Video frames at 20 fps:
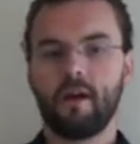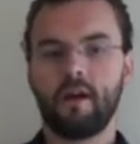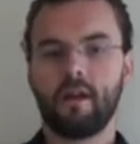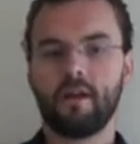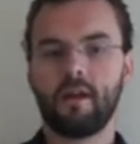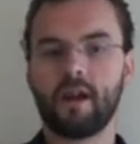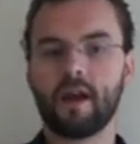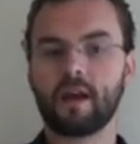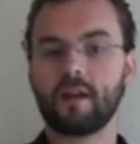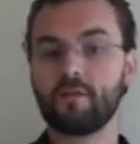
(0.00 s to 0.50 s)

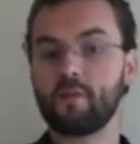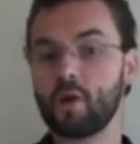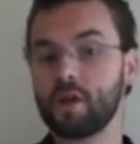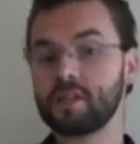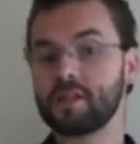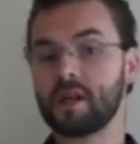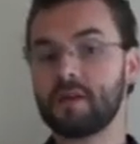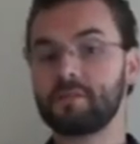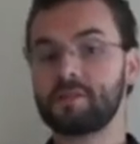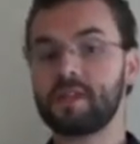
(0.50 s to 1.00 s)
Negative 1
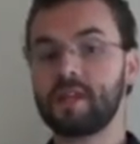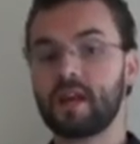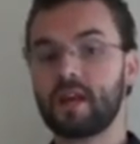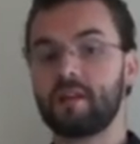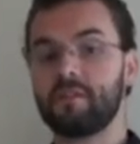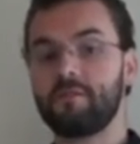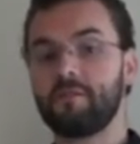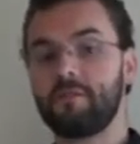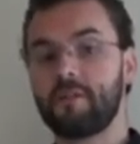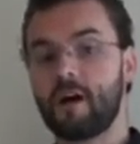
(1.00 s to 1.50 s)
times
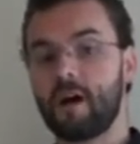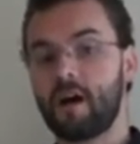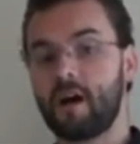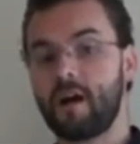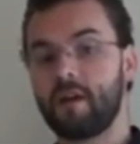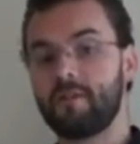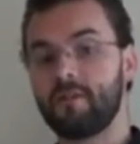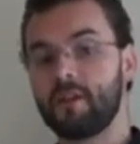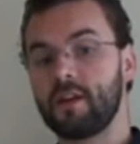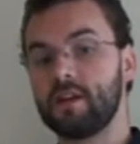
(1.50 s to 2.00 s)
negative
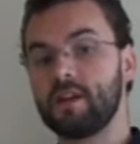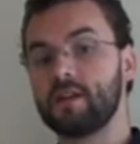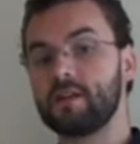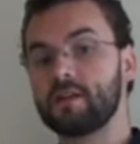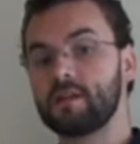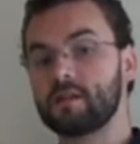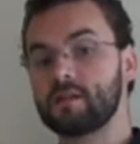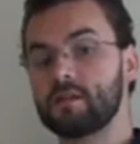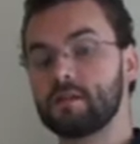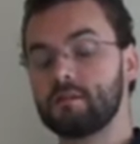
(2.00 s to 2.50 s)
5
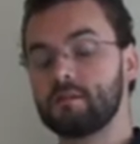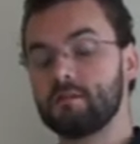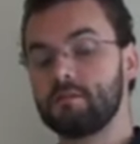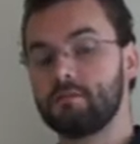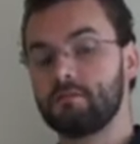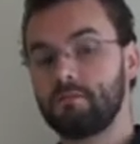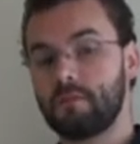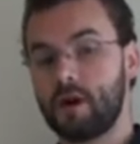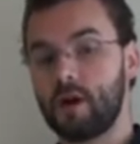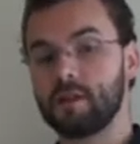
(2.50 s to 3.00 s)
is
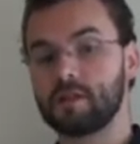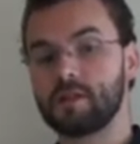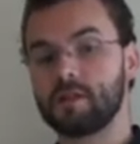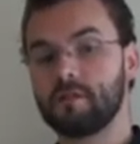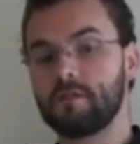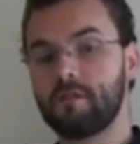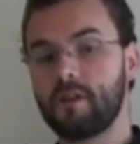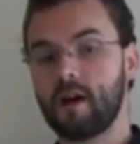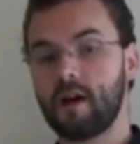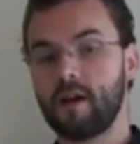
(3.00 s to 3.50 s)

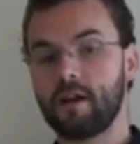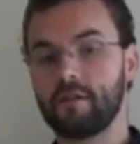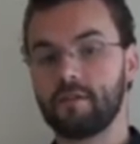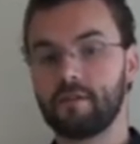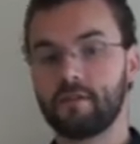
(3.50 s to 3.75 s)
positive 5.